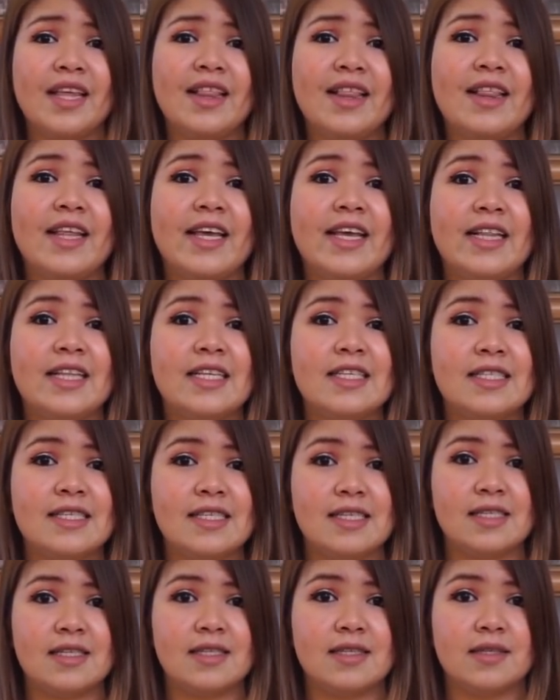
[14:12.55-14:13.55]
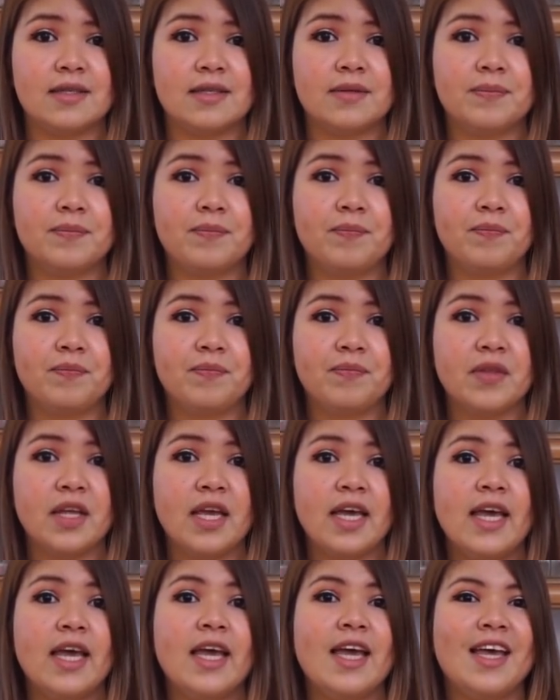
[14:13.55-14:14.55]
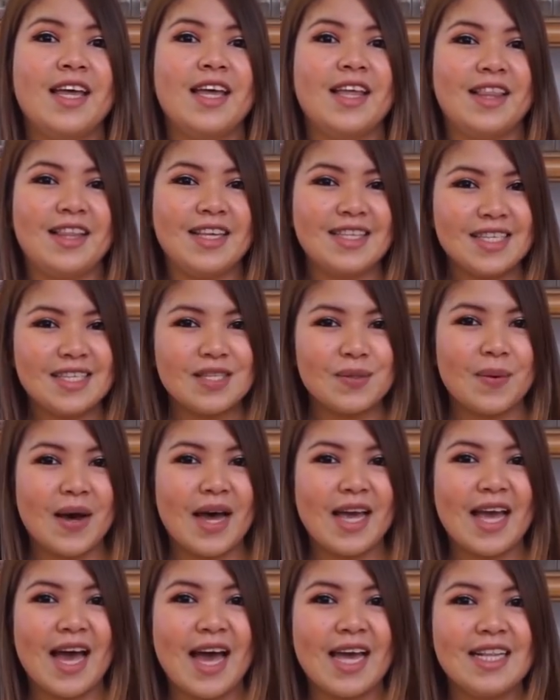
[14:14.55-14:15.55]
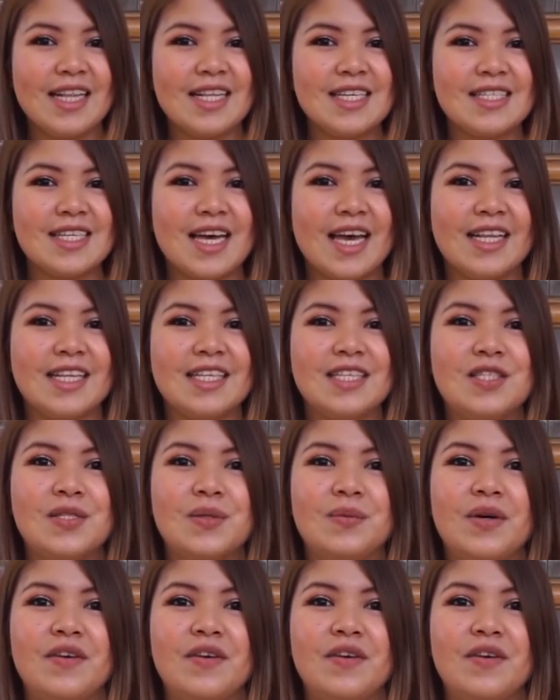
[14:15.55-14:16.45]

kidney disease. This is why I decided to